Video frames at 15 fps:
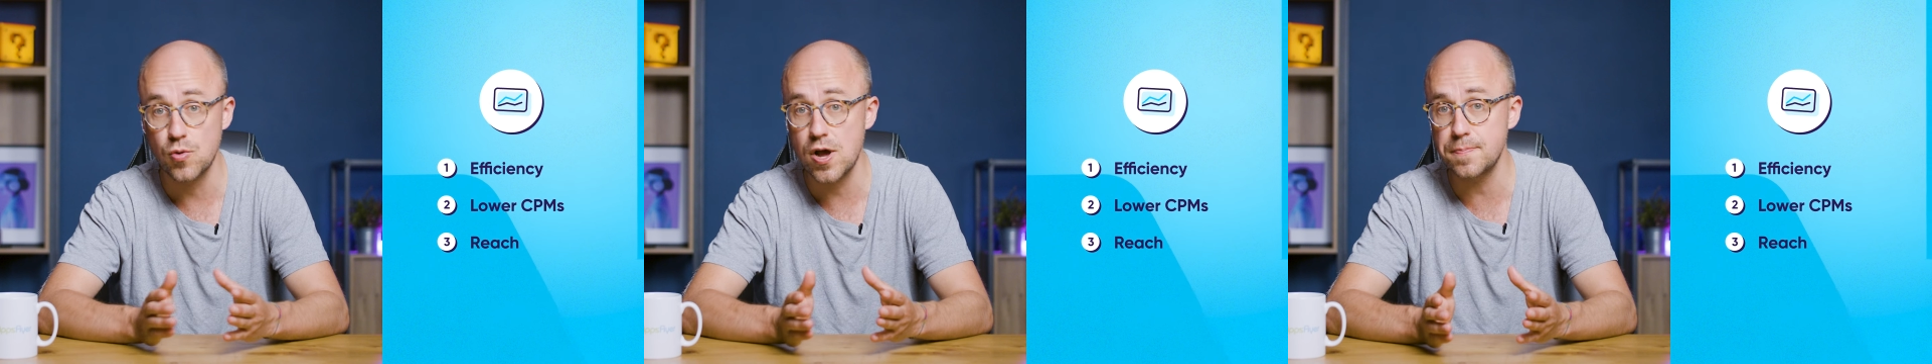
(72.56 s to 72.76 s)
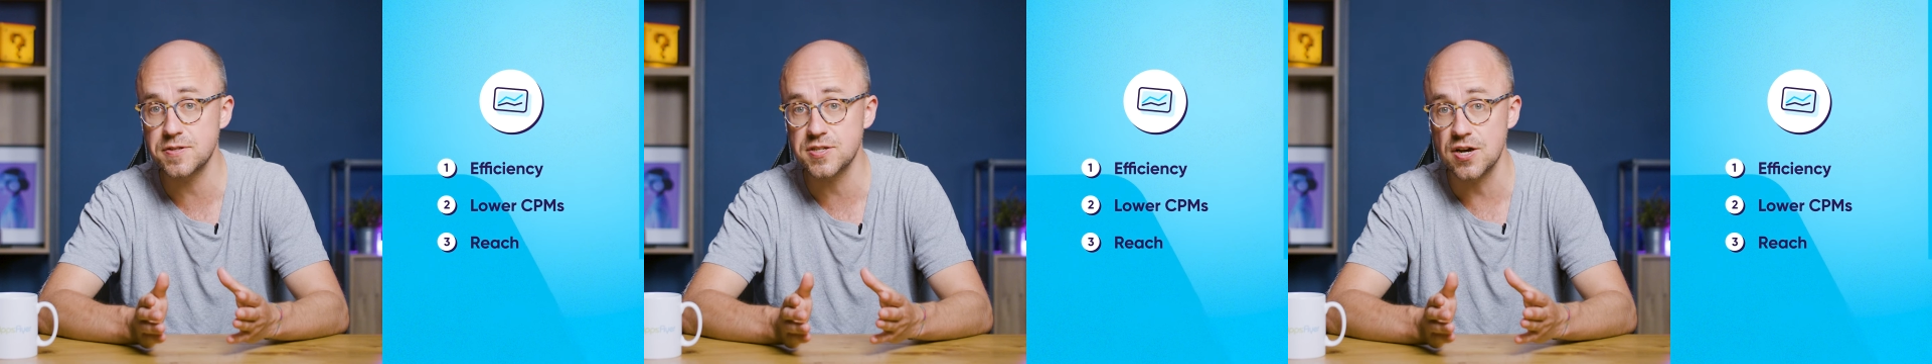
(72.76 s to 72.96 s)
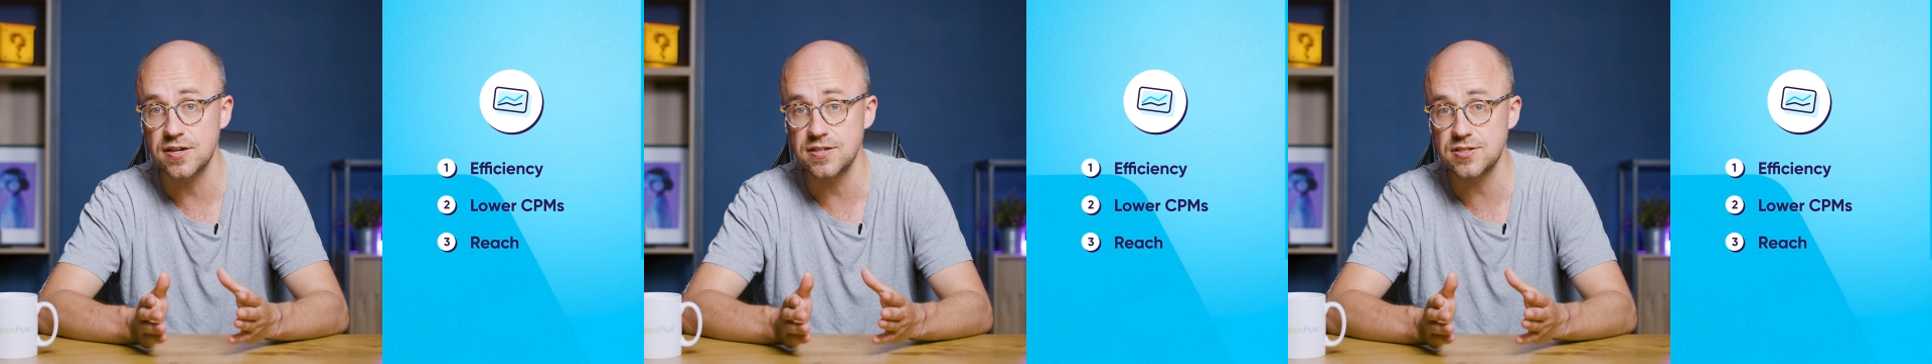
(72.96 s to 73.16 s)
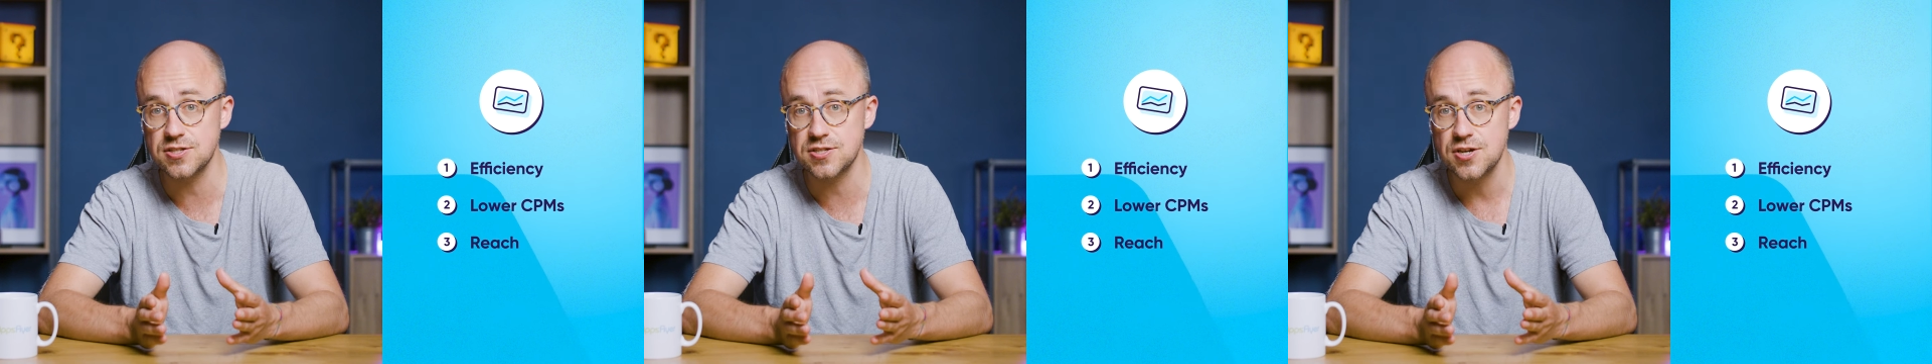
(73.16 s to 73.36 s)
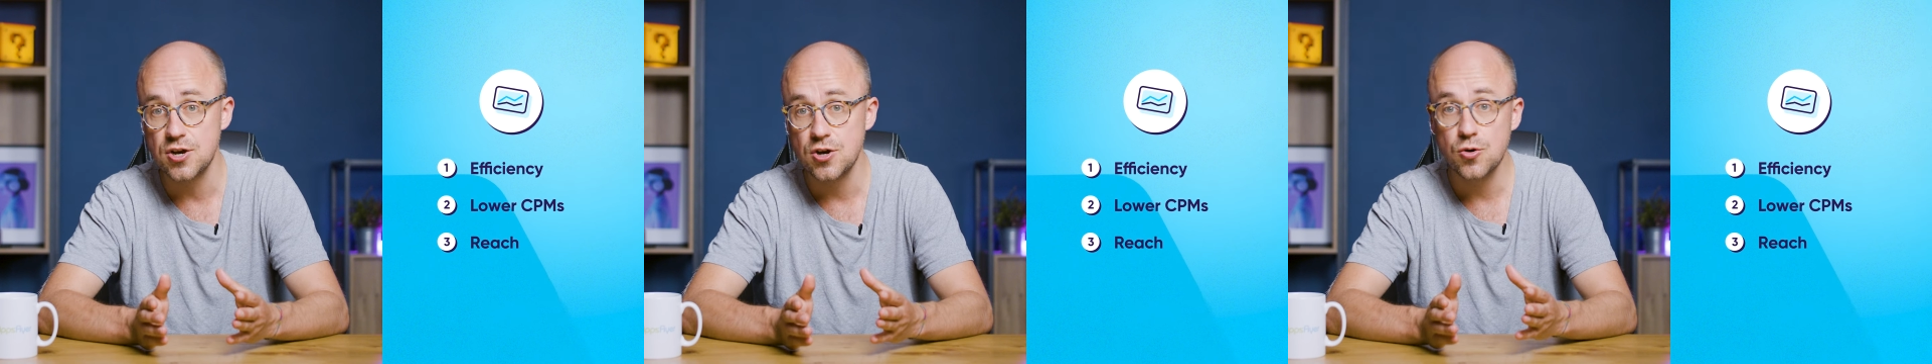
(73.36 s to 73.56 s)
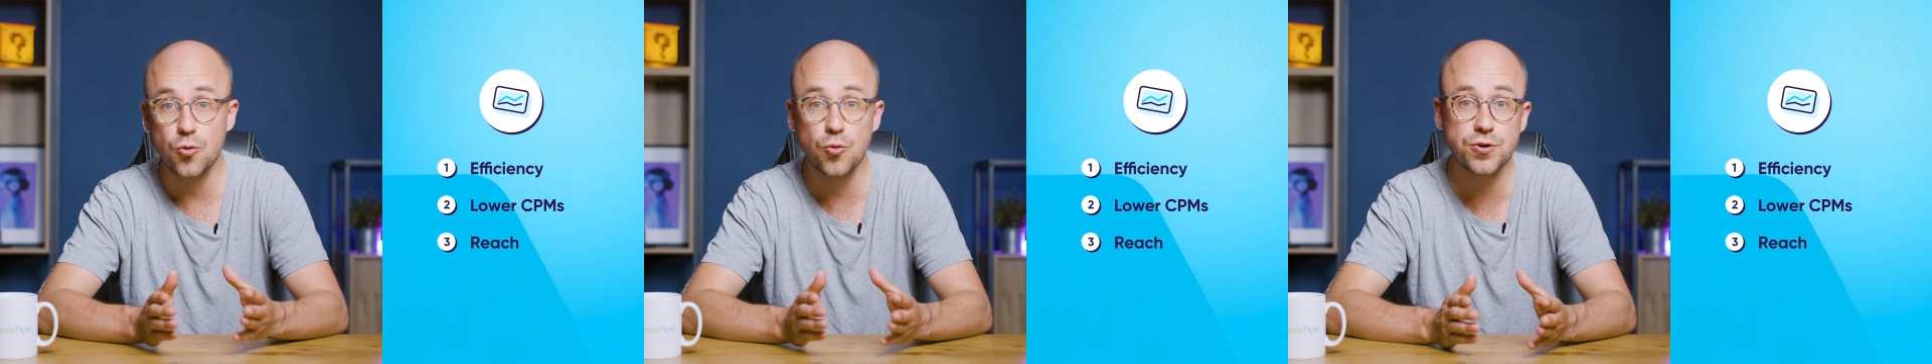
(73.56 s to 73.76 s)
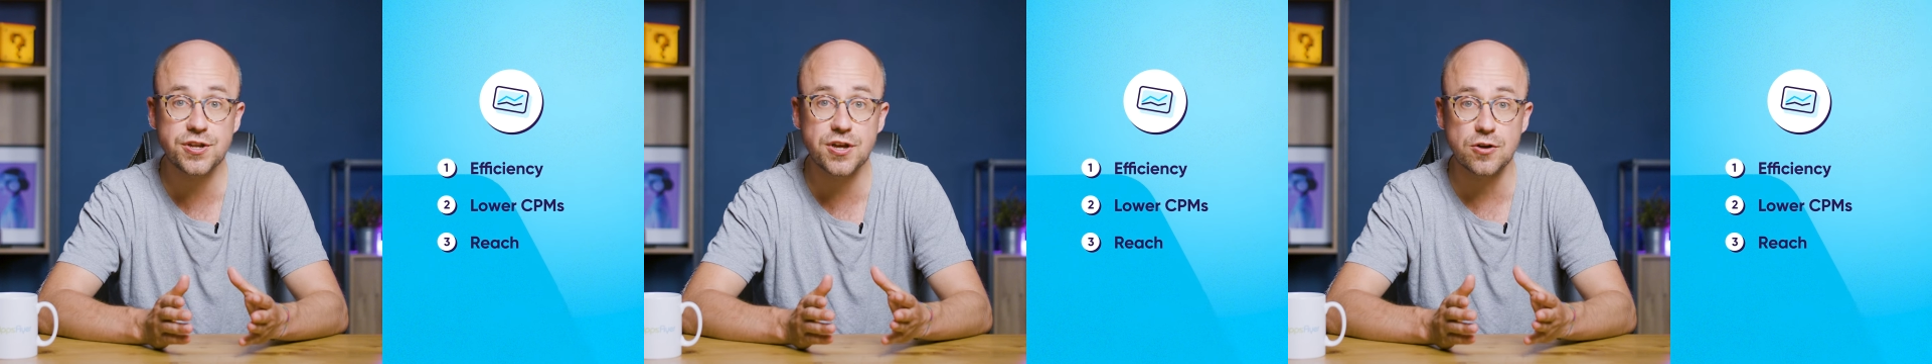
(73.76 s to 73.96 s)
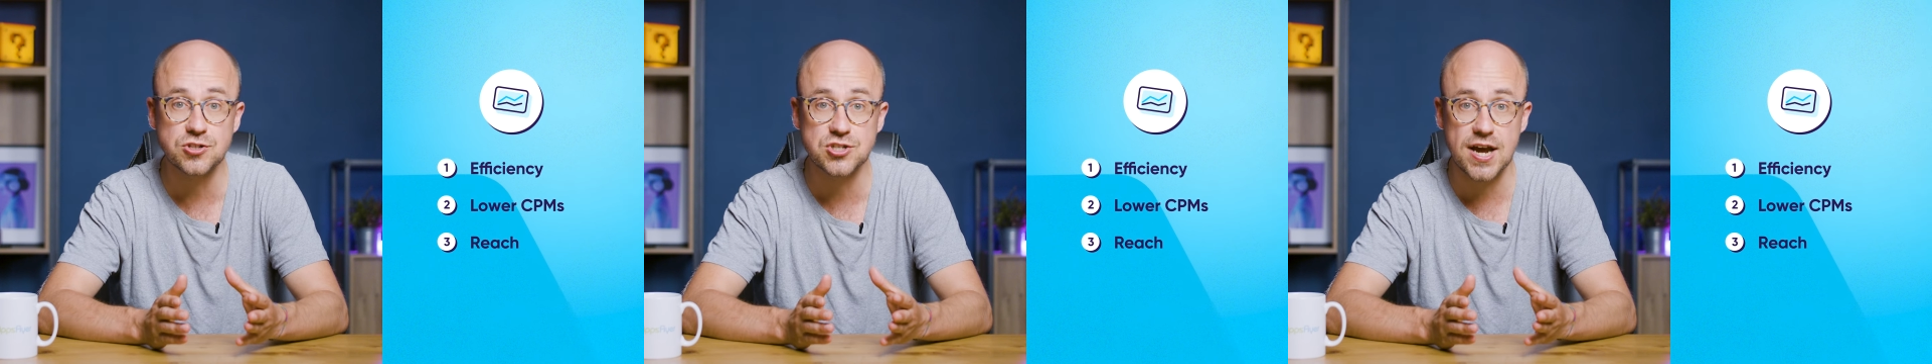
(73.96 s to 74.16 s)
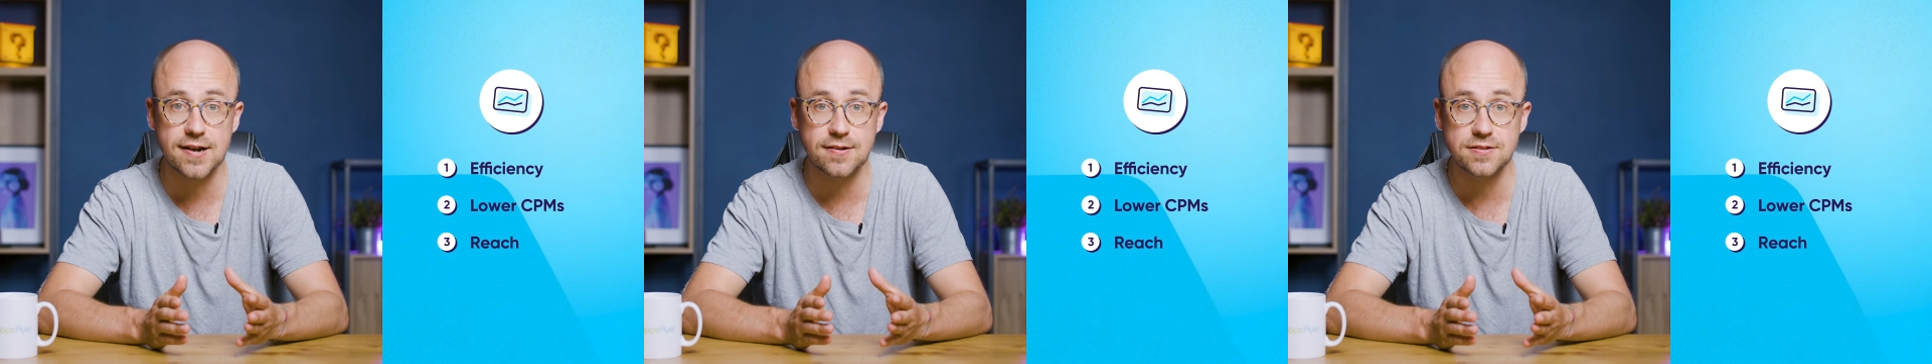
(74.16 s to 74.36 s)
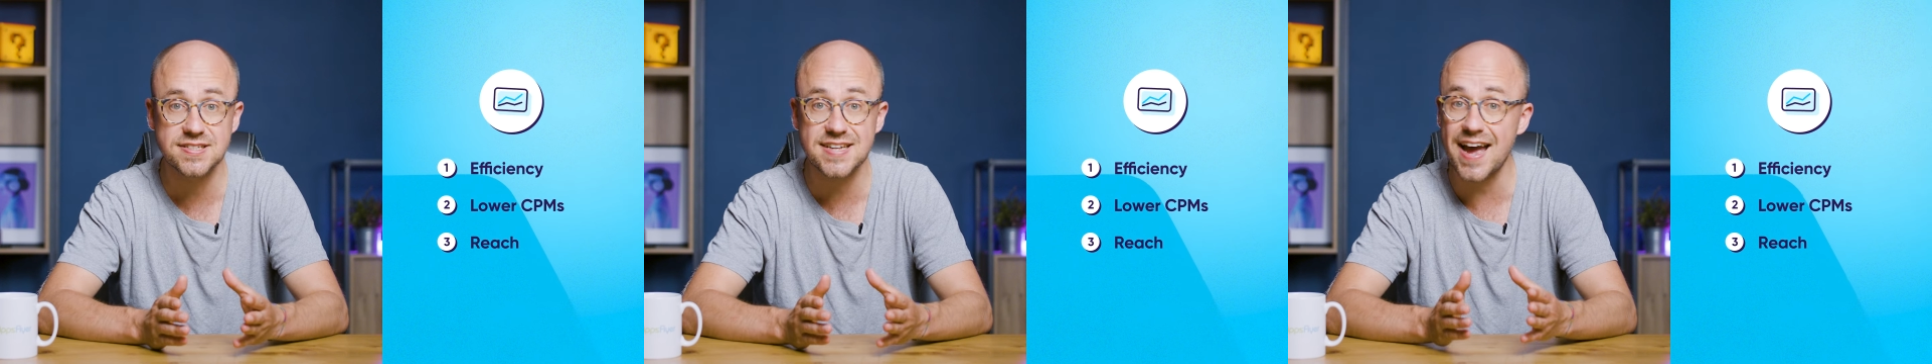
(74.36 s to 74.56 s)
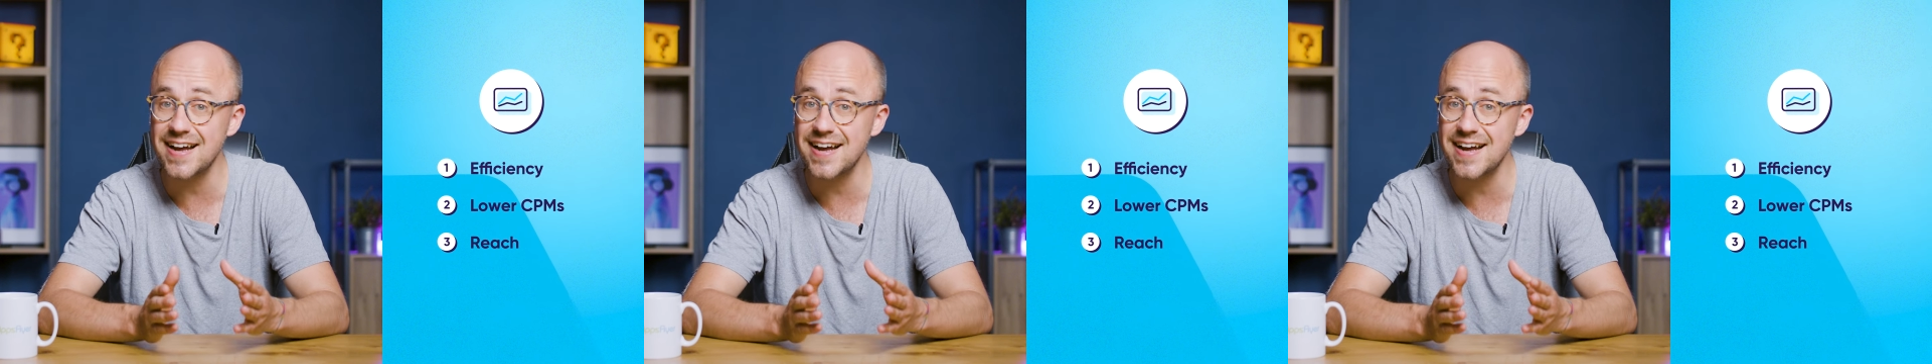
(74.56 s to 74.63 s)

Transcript: websites, audio channels,